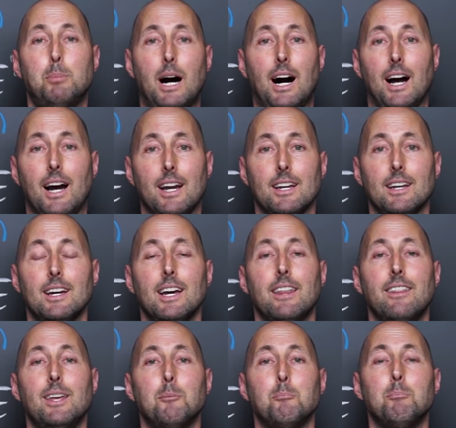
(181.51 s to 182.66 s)
by
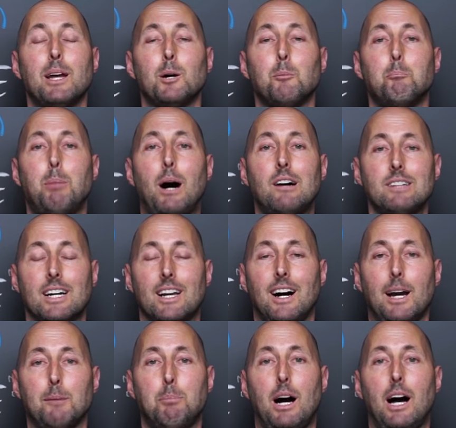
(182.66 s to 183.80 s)
the metabolic
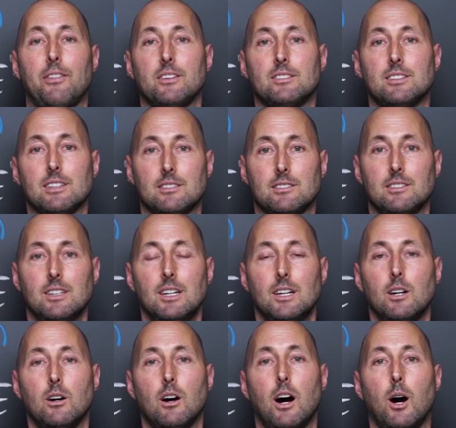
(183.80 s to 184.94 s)
hypothesis
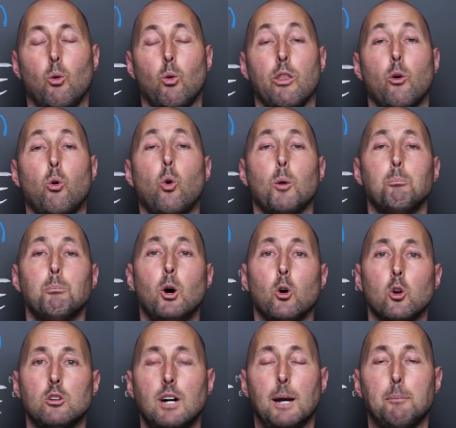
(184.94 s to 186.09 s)
uh, or the
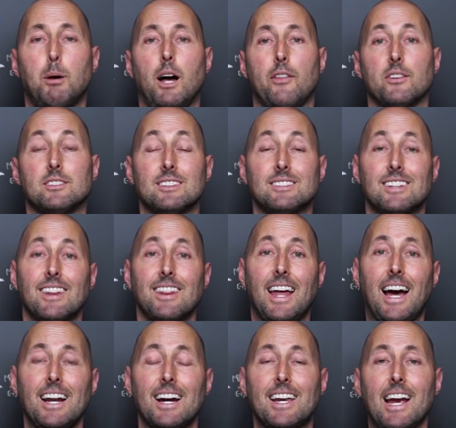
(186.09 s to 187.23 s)
hormonal hypothesis, and
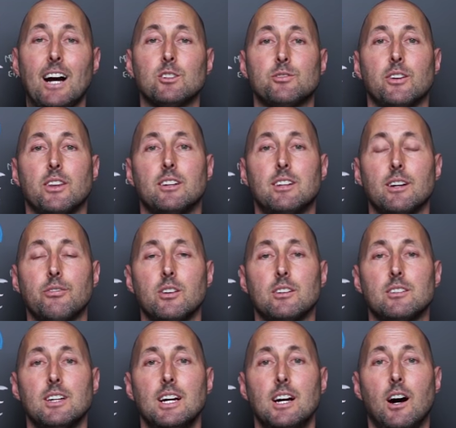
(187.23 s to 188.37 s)
that accounts for the
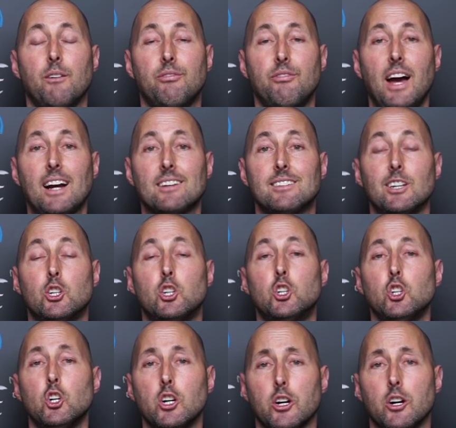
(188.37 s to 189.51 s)
different effects that
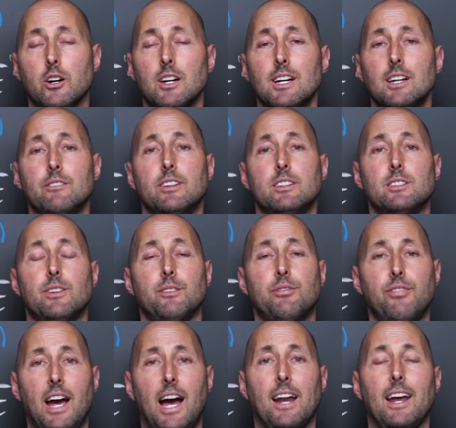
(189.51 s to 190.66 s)
sugar vis-a-vis
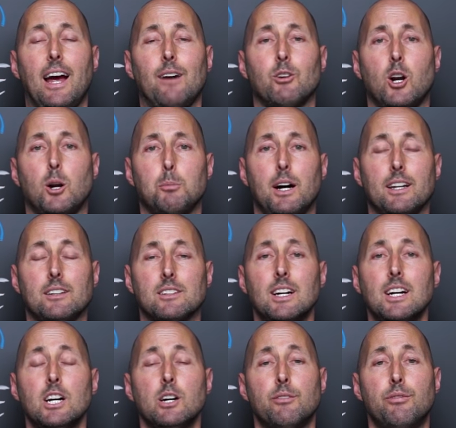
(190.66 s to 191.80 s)
fat have on our bodies.
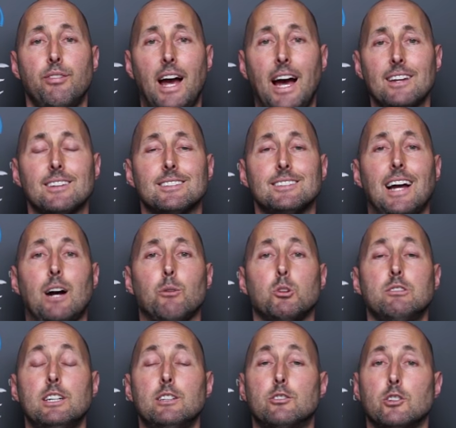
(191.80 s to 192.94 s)
Fat does not
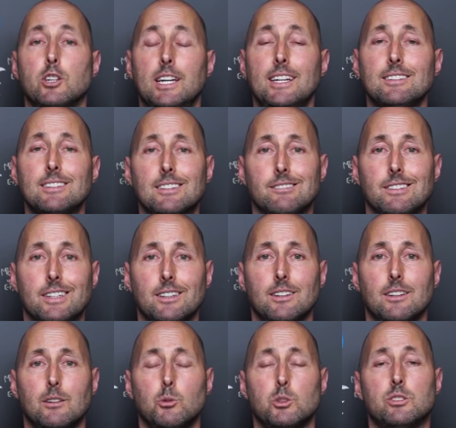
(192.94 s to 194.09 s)
release insulin,
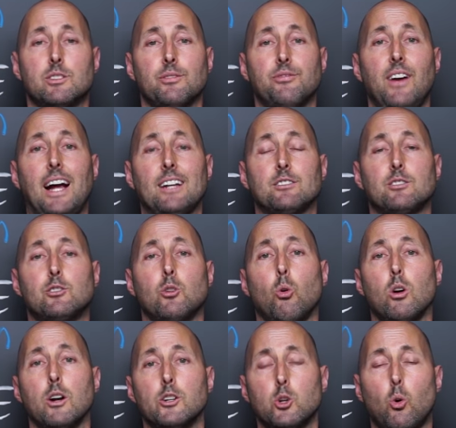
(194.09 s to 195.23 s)
which is the fat
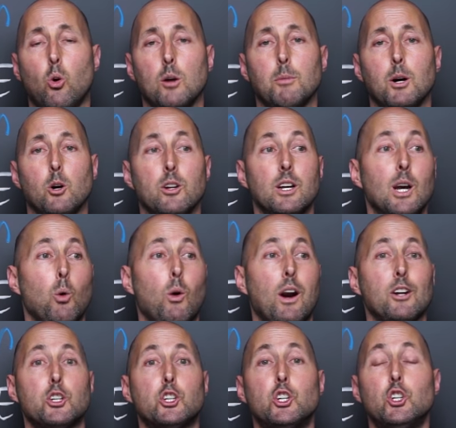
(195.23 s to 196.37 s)
storage hormone,
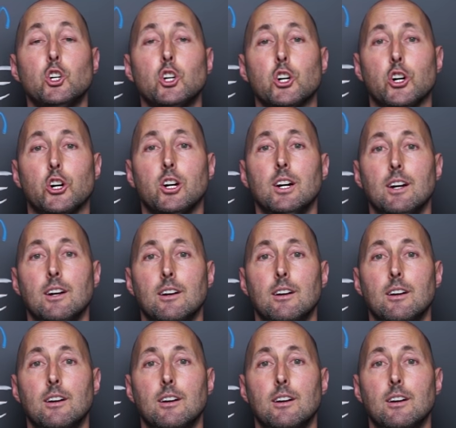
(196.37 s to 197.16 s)
whereas sugar